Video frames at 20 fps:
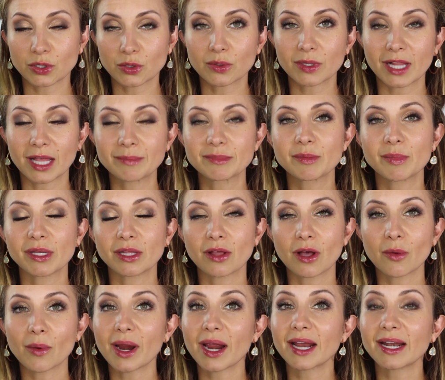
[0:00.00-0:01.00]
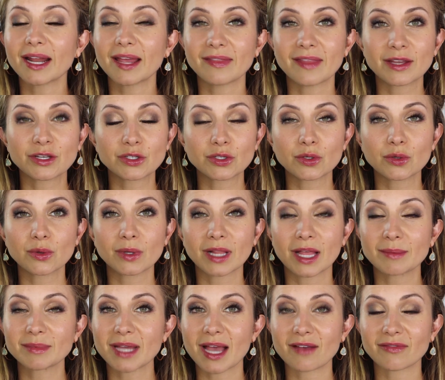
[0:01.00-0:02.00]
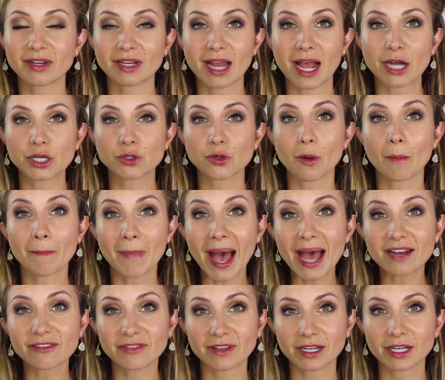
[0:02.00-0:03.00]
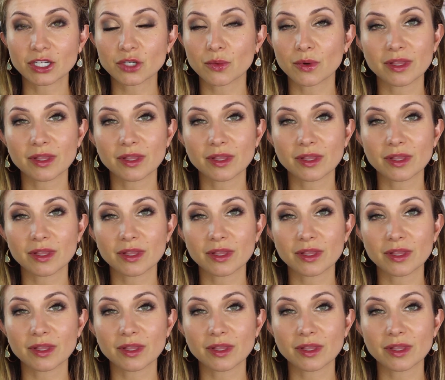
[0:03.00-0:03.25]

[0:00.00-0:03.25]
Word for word: do claim to be long wearing and they do claim to have a natural matte finish,